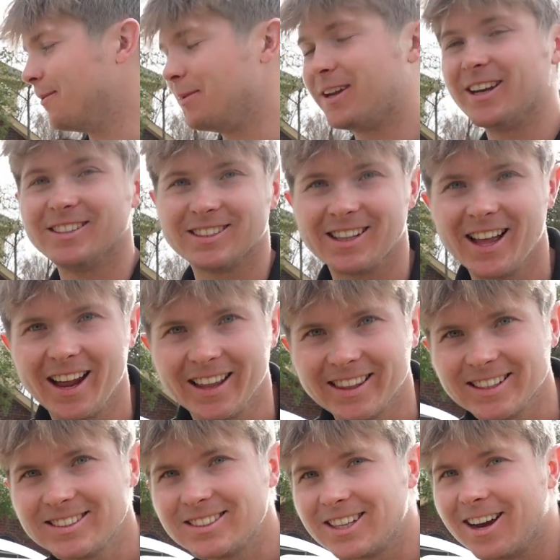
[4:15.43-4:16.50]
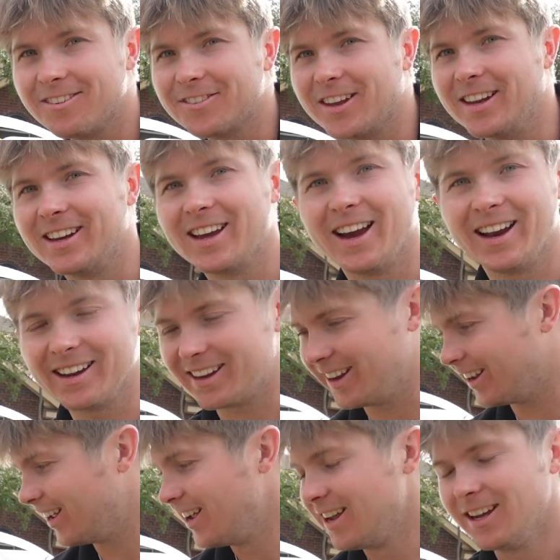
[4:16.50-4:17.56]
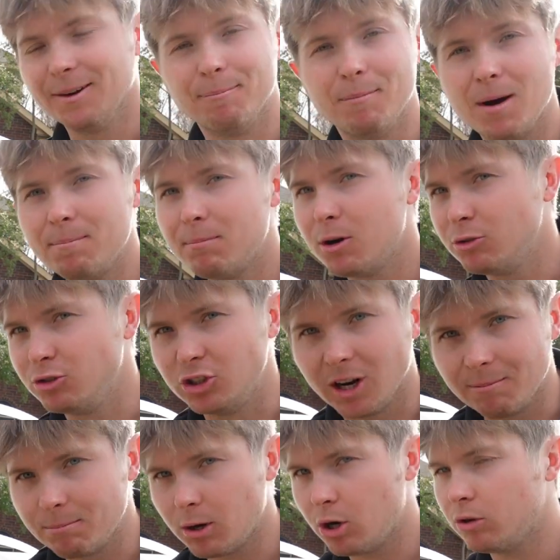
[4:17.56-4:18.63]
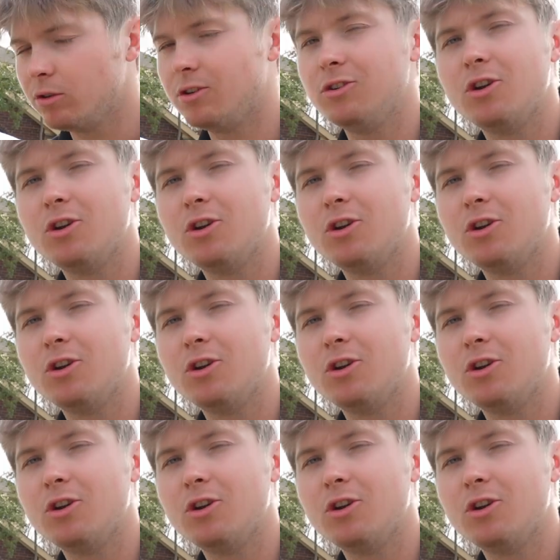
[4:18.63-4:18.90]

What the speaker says: because a lot of this stuff can kind of get mumbo jumboed.